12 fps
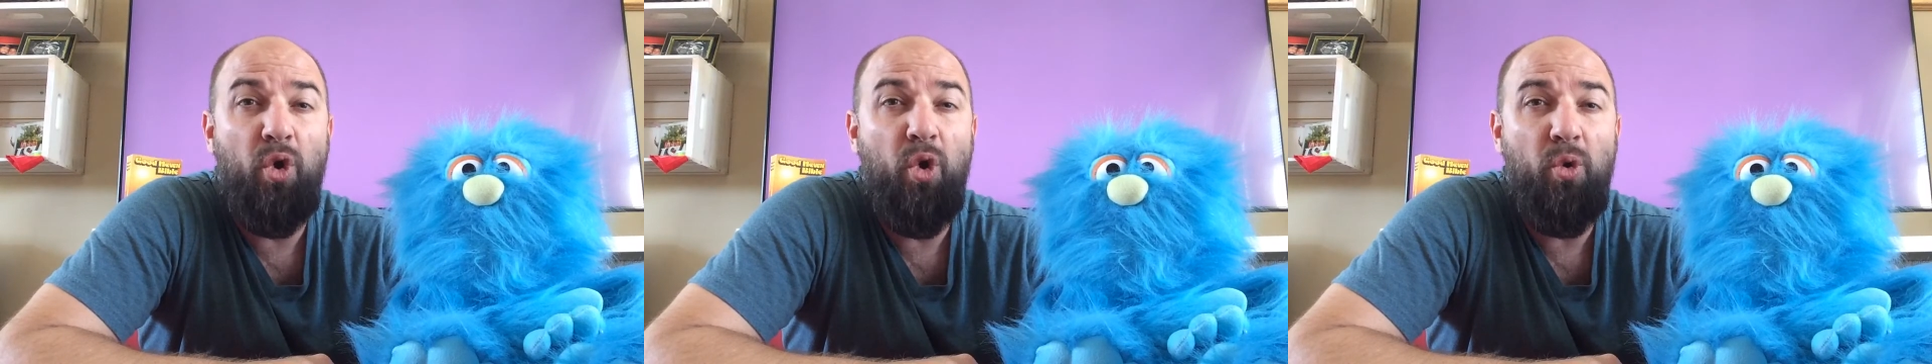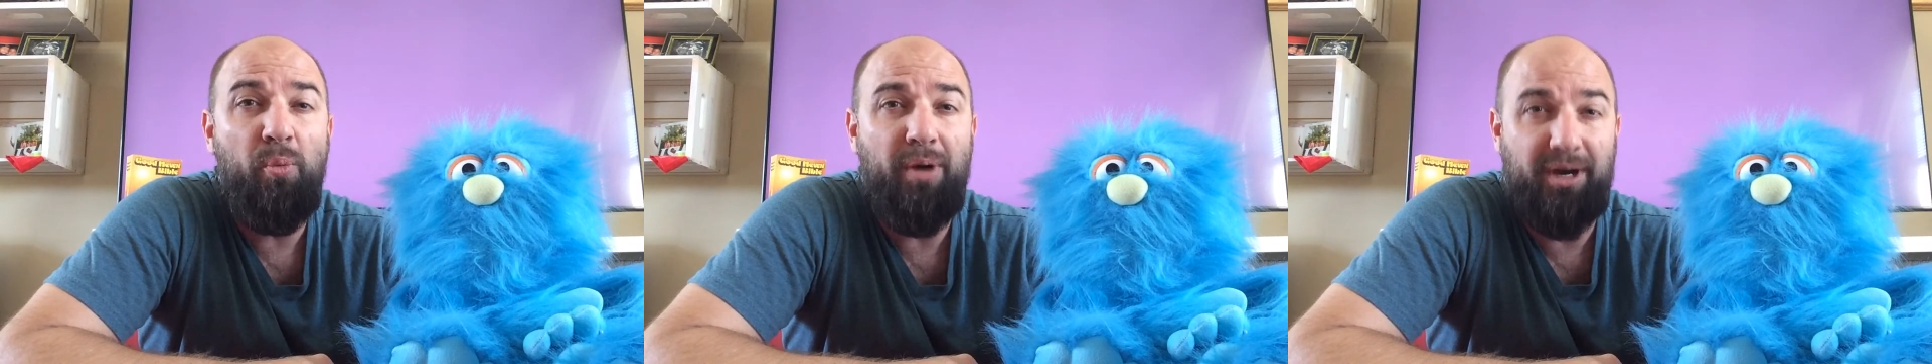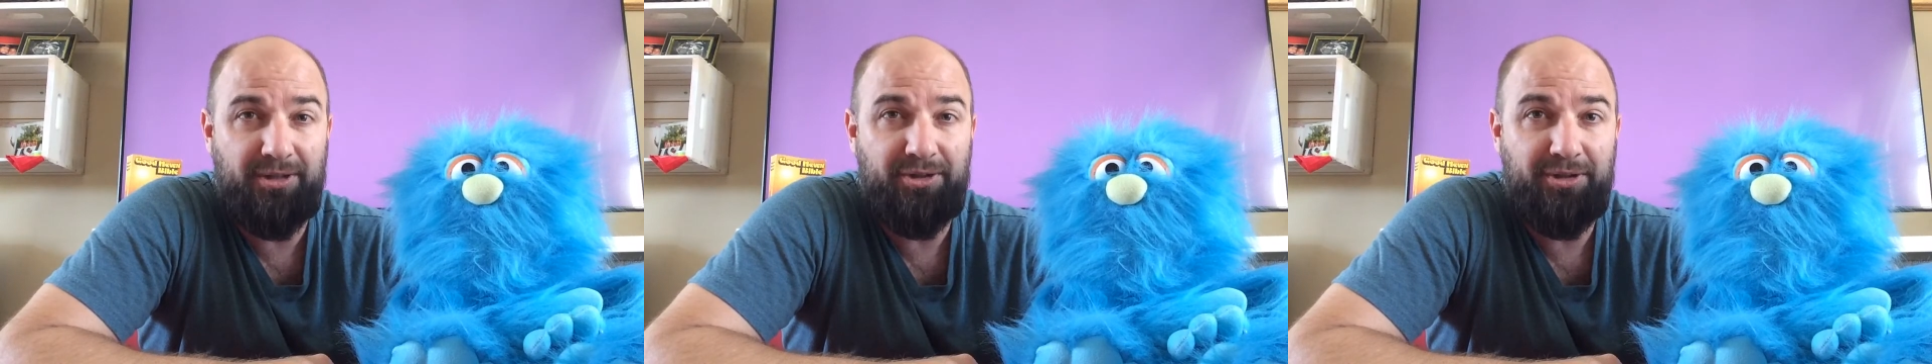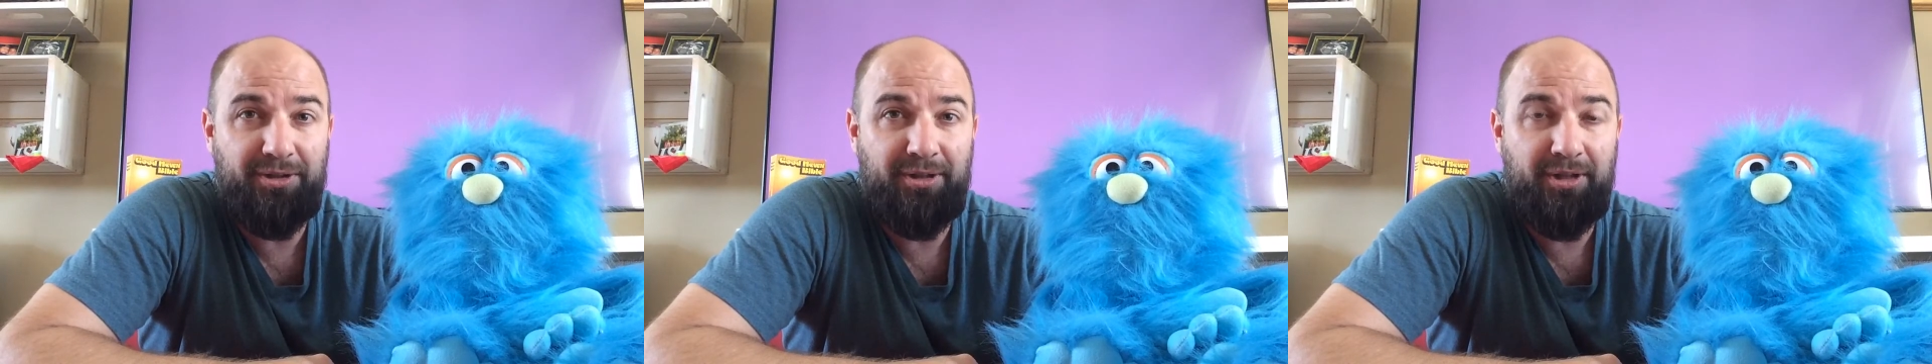
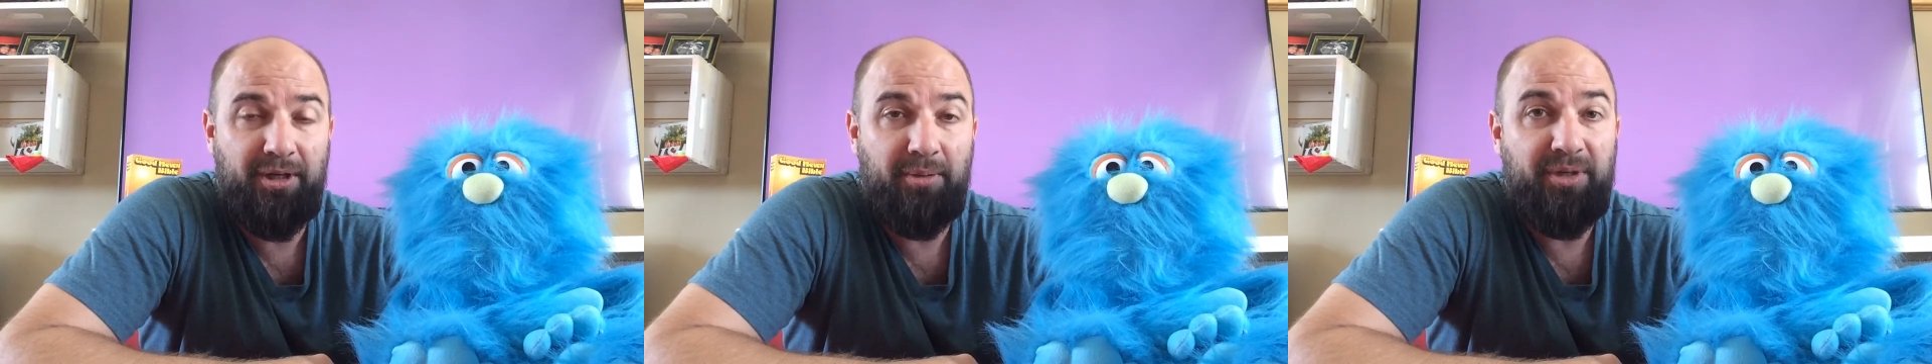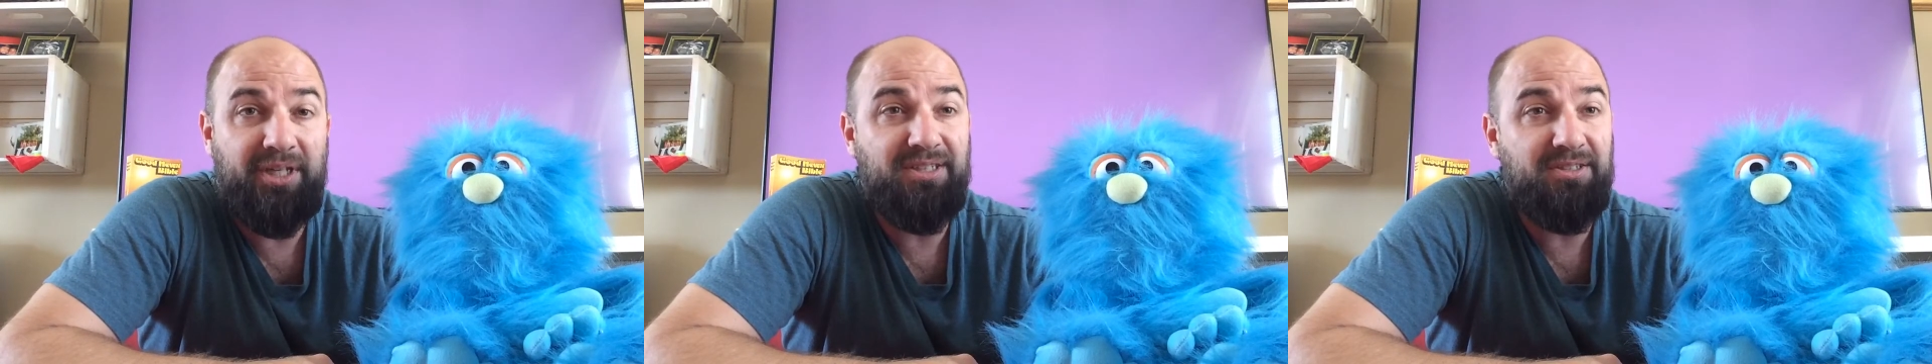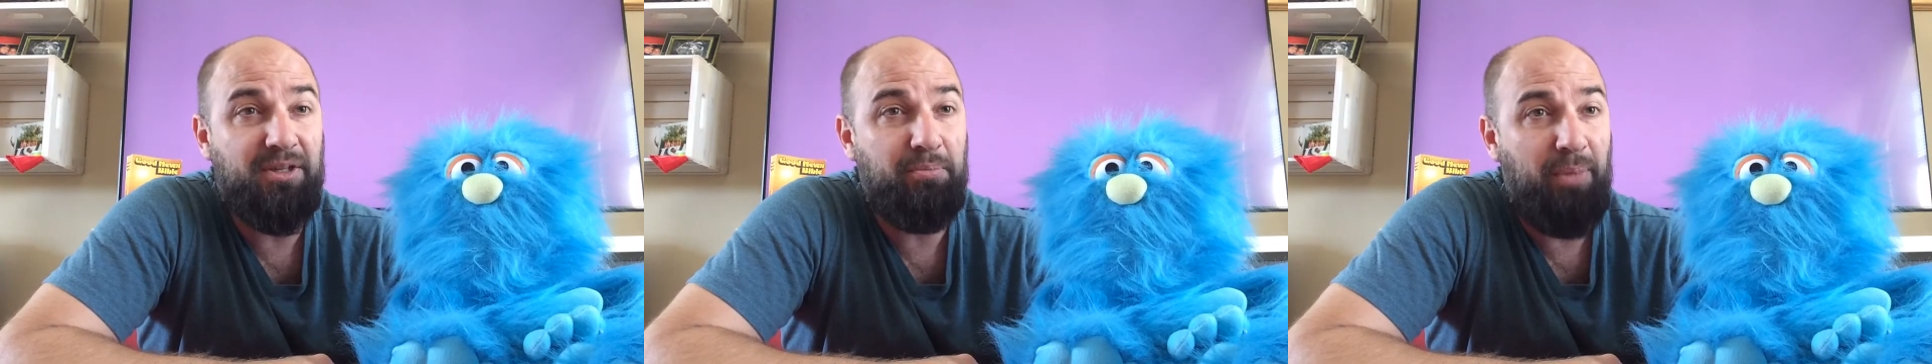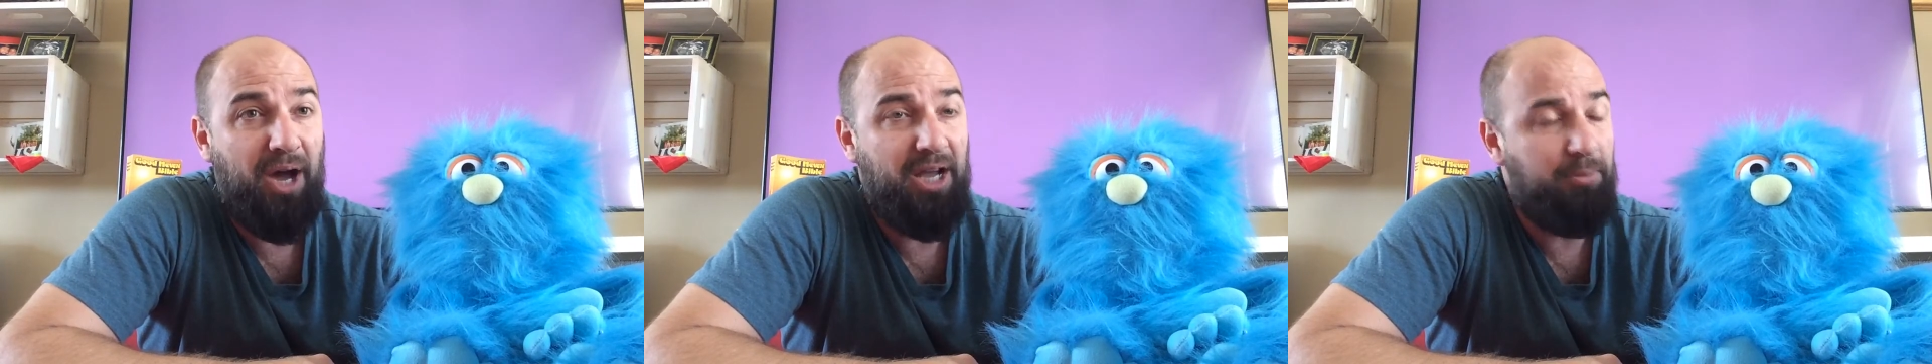much because in the
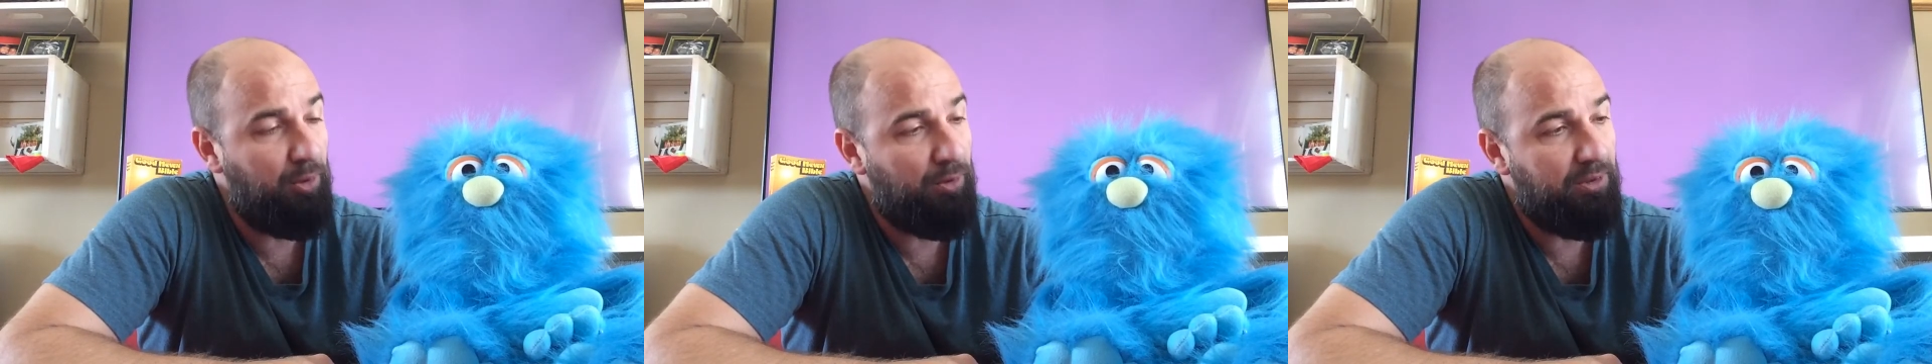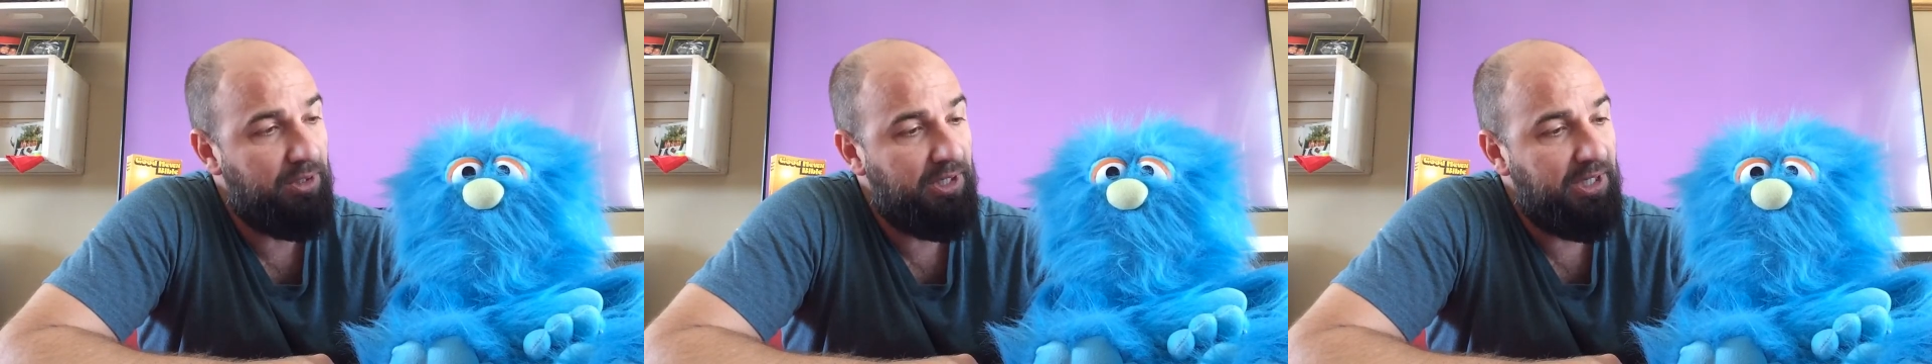Bible,